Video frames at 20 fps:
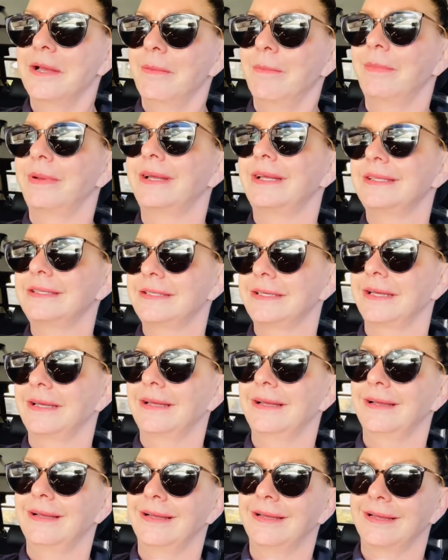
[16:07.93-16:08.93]
But
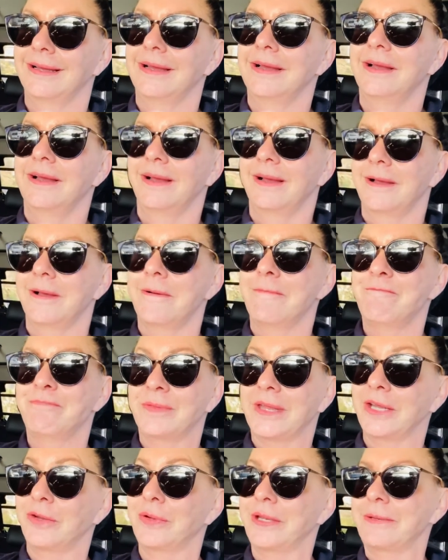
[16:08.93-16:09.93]

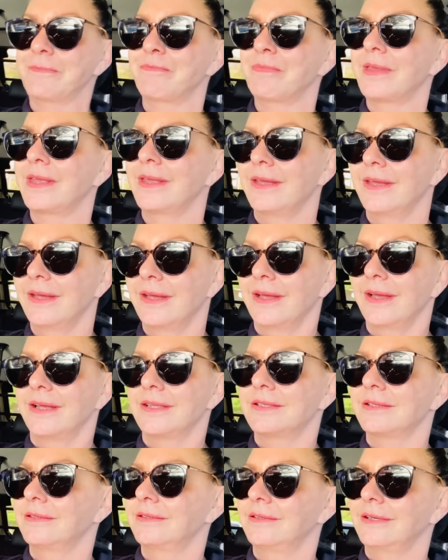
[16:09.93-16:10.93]
anyway,
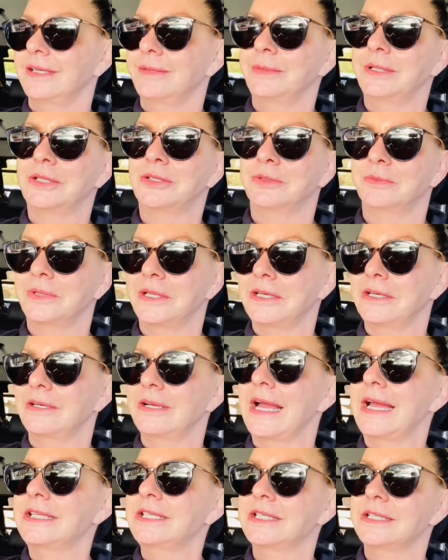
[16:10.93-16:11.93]
so I'm at home now.
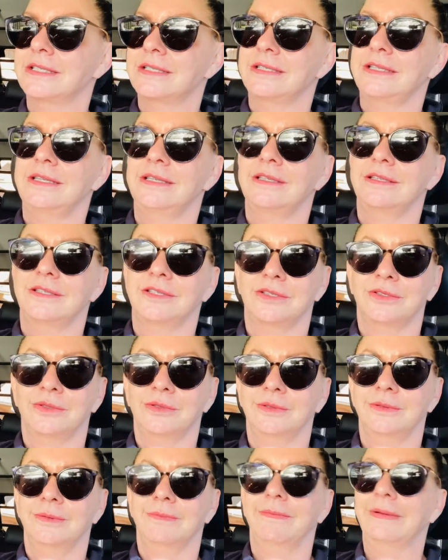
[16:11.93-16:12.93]
I just needed
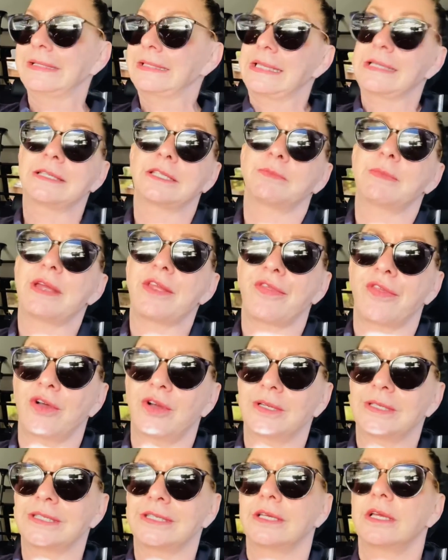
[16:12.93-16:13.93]
to, but that's my
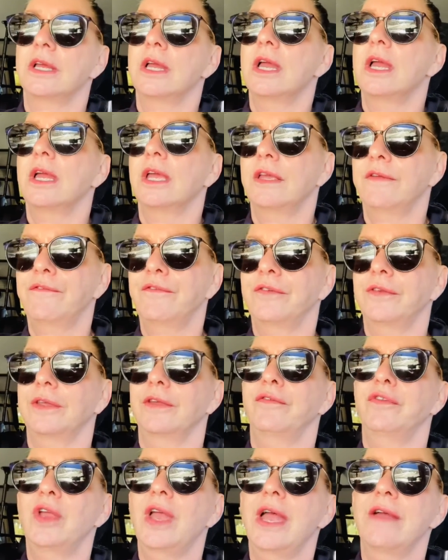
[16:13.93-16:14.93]
thoughts.
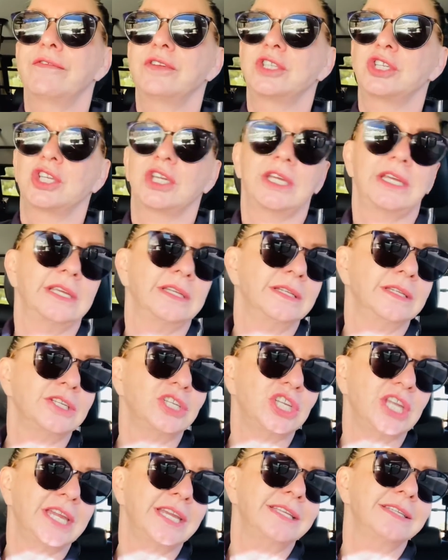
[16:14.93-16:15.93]
If you have a
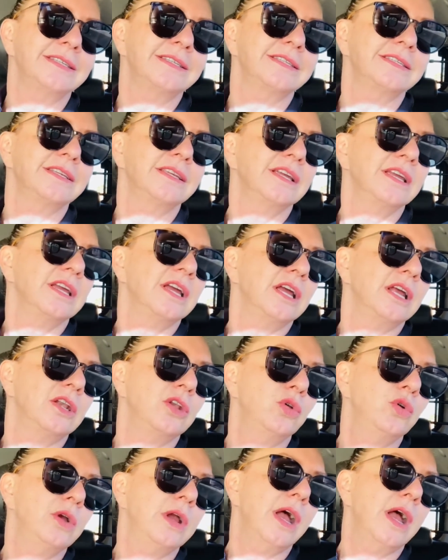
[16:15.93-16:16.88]
chance, look